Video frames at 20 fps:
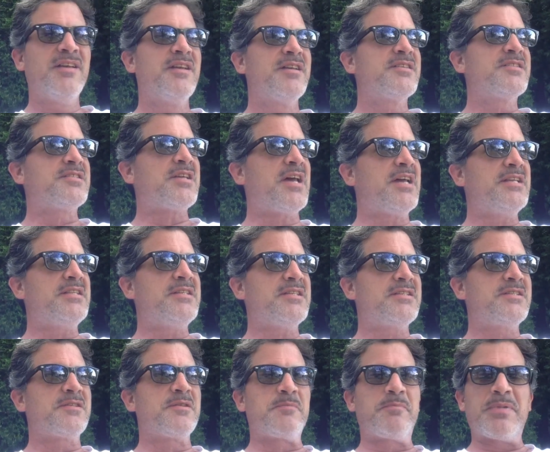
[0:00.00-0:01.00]

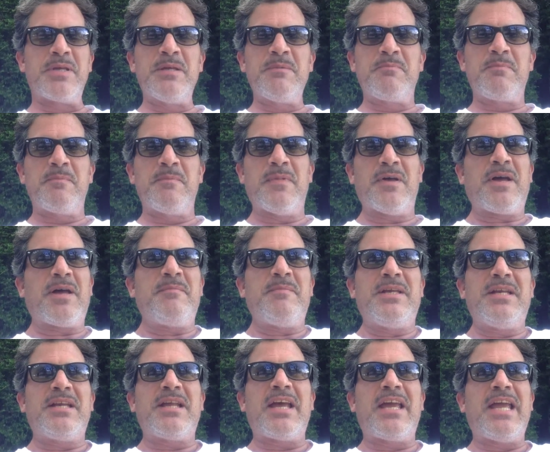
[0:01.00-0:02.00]
Scientists are people. I
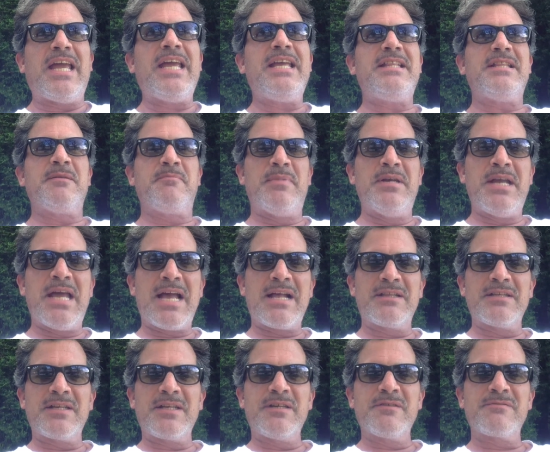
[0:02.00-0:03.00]
mean, I hate the
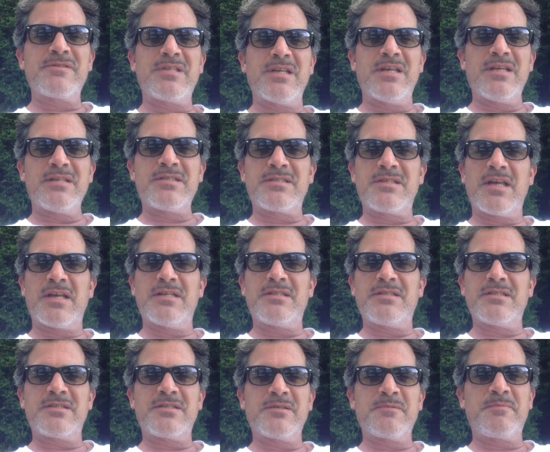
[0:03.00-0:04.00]
banality of saying
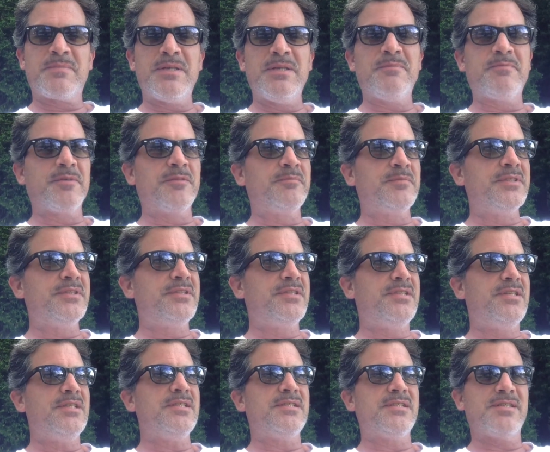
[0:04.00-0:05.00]
scientists are people, but
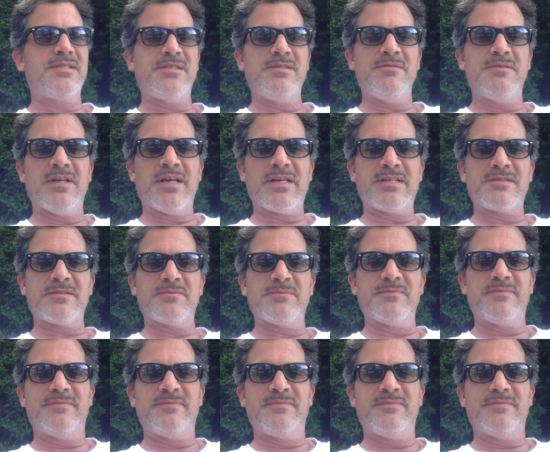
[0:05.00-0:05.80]
Jesus, you guys,